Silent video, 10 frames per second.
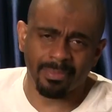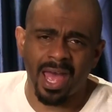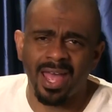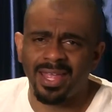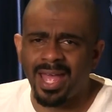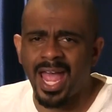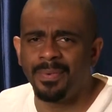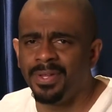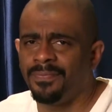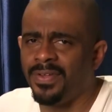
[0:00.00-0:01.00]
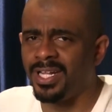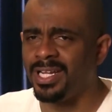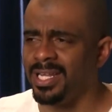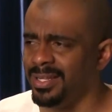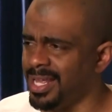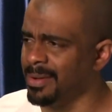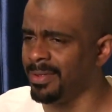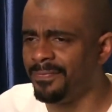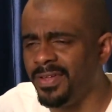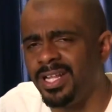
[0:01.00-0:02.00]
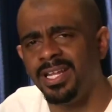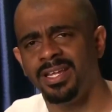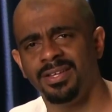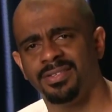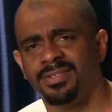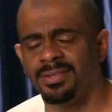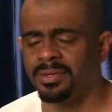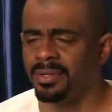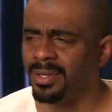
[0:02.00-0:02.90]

"Man, I ain't really feeling these. I ain't really feeling these."